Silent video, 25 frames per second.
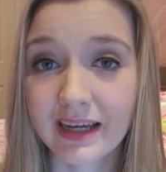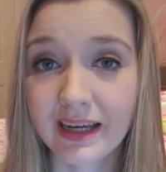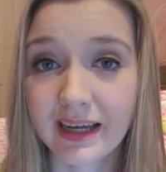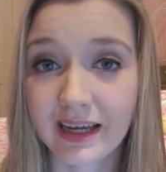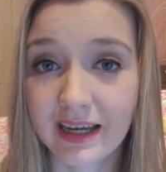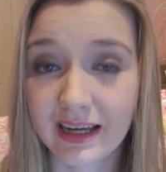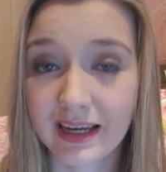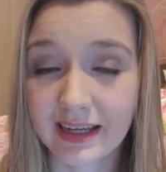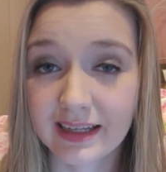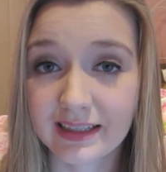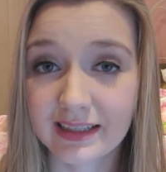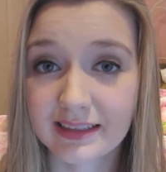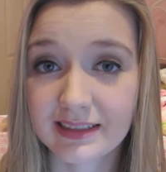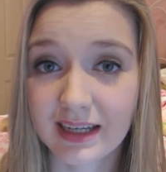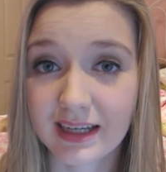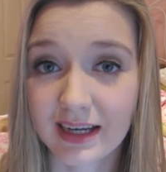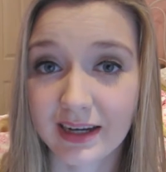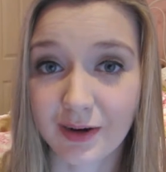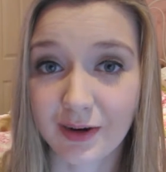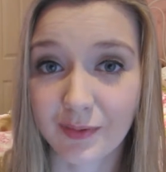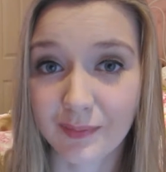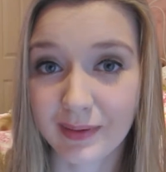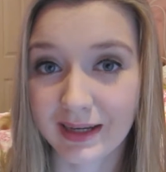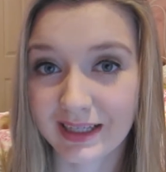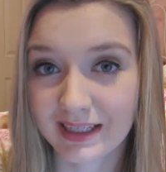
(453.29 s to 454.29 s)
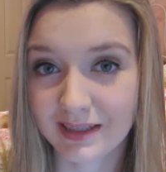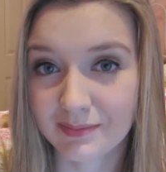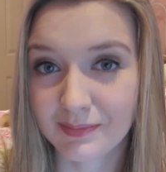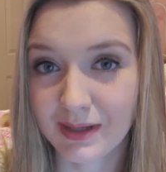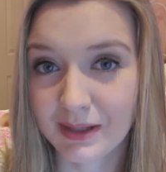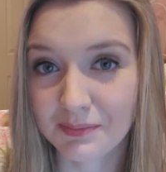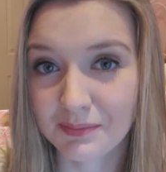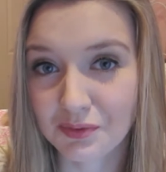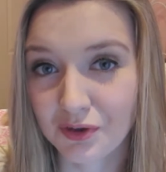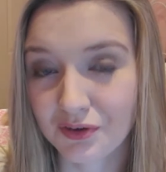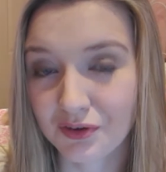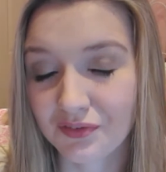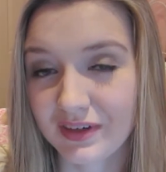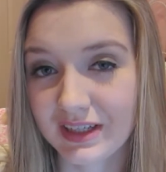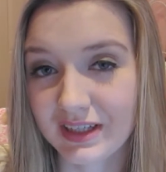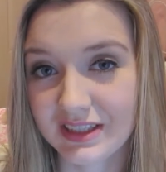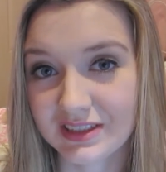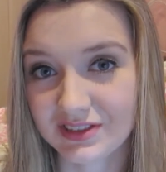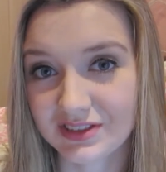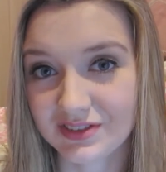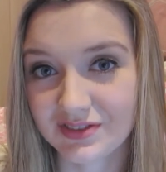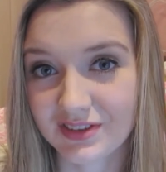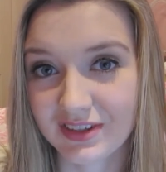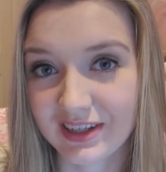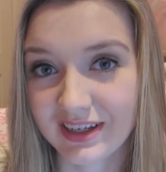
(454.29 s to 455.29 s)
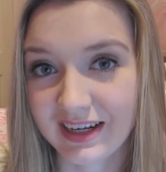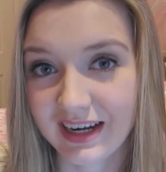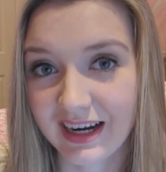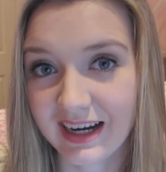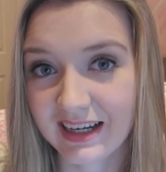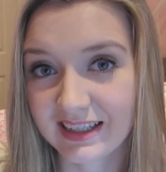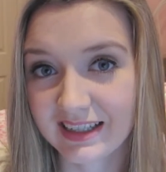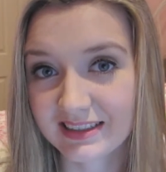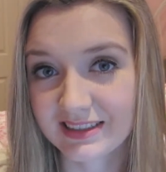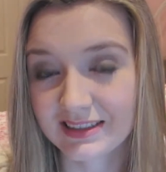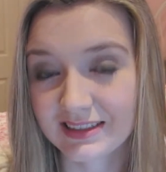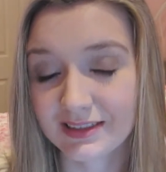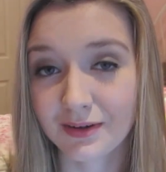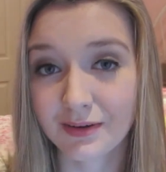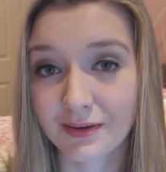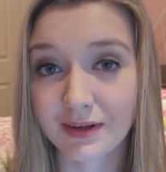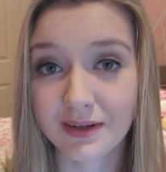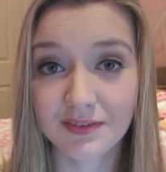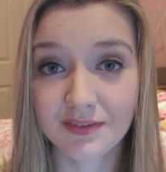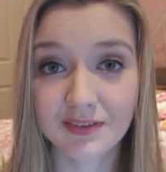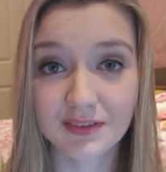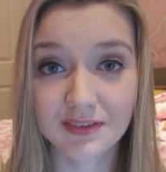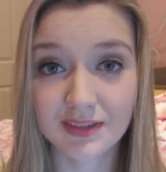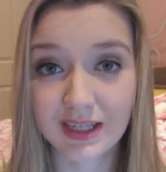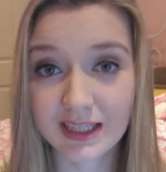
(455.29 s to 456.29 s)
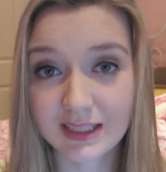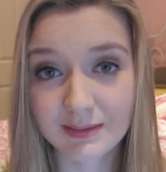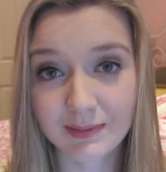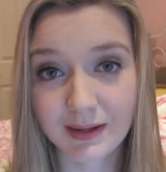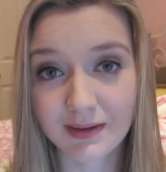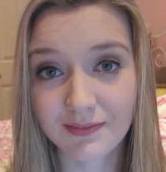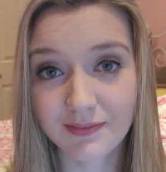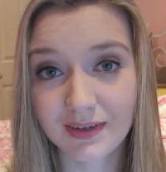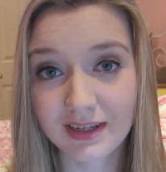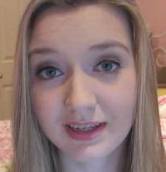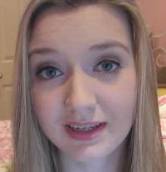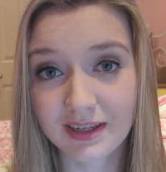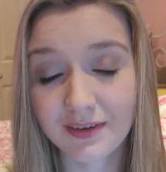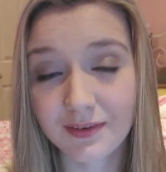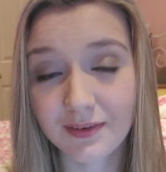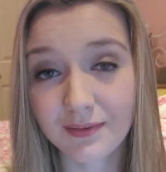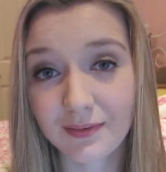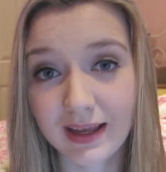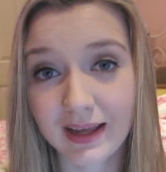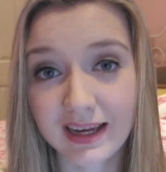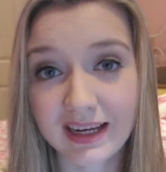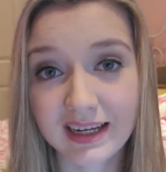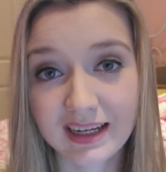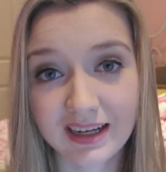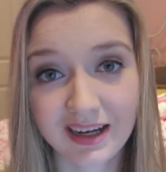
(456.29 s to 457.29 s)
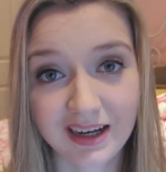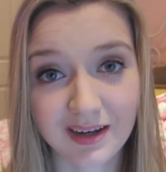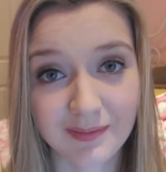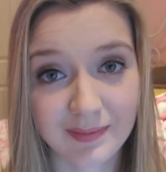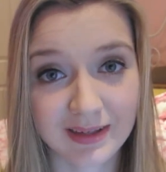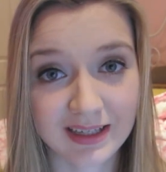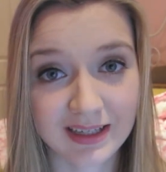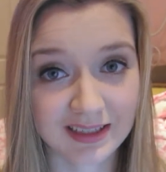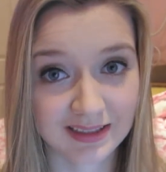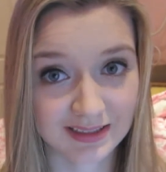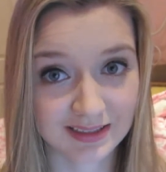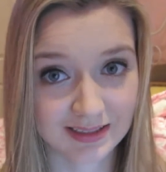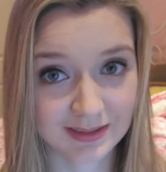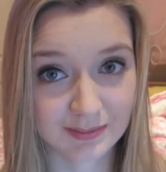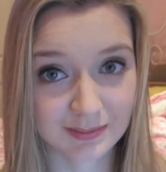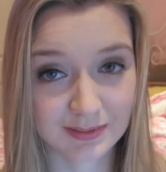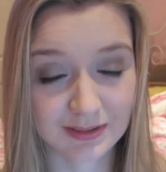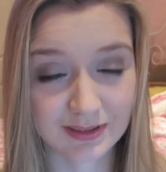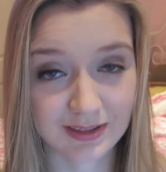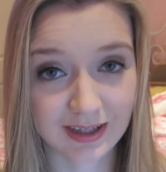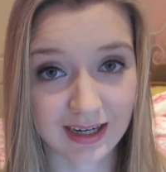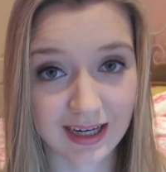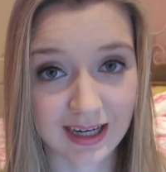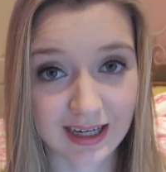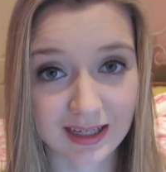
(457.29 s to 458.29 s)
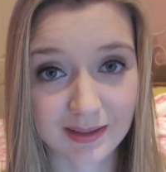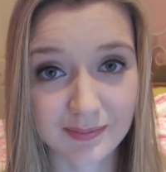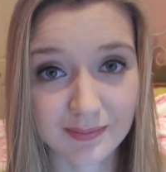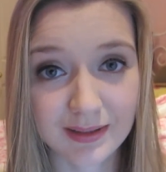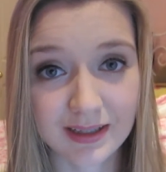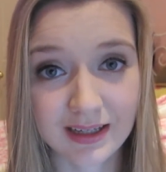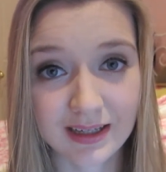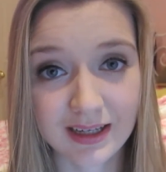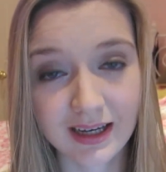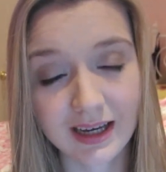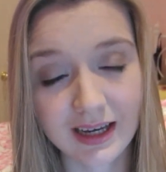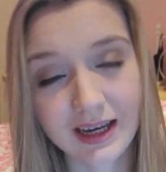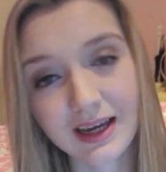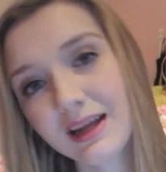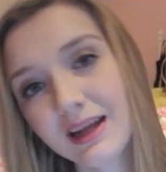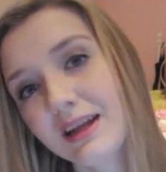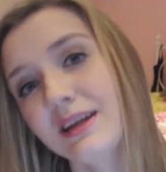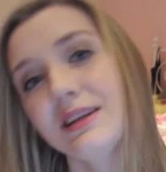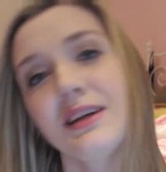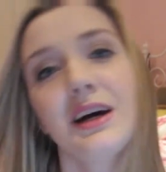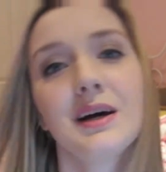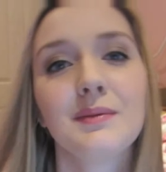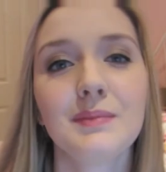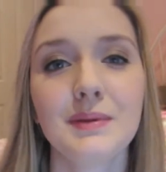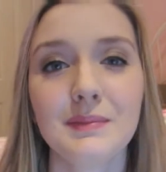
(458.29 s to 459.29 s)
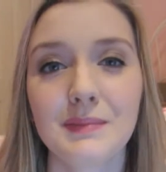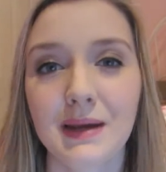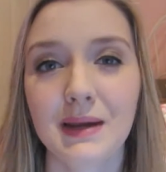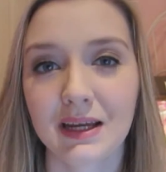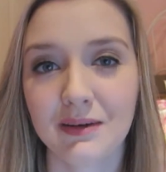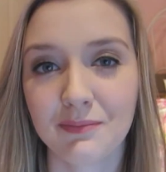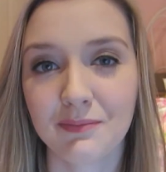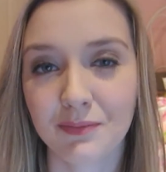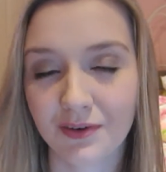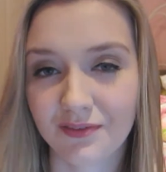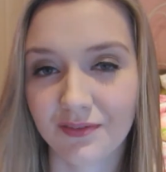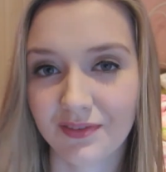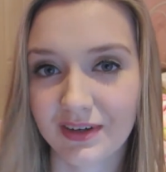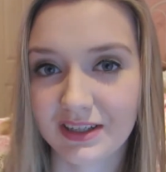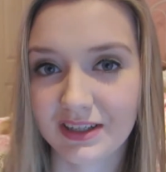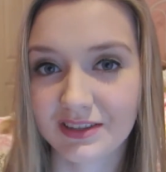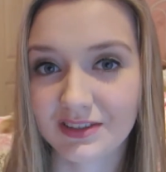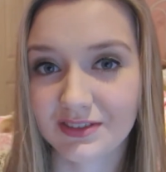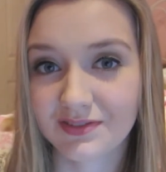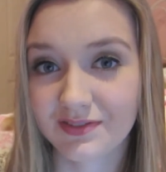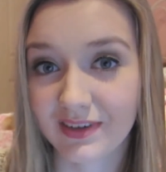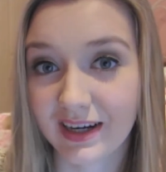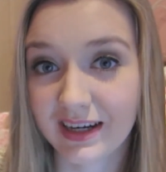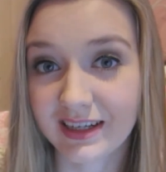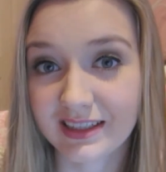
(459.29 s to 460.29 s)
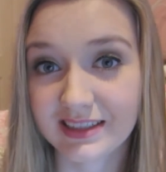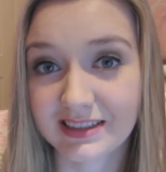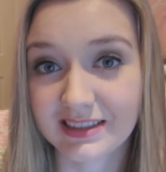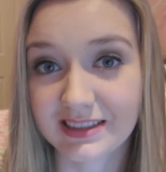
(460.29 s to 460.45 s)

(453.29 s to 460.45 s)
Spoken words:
And I hope I can make more videos for you guys. So if you liked my video, like, comment, and subscribe. And I'll be making more videos very